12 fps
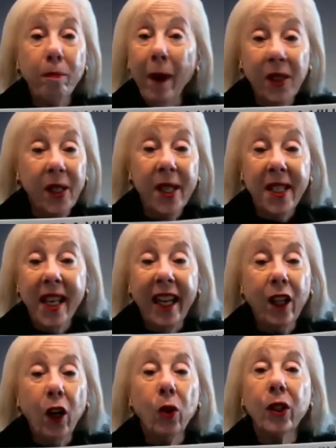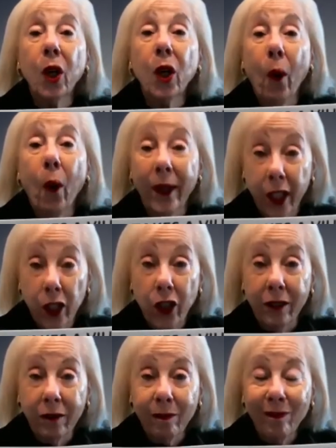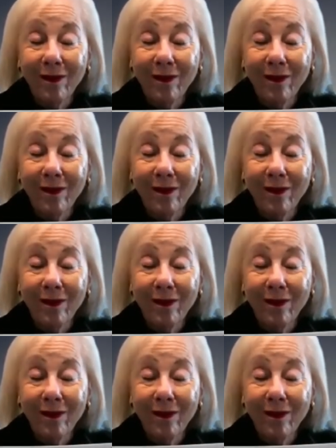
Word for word: multi-stakeholder coalition.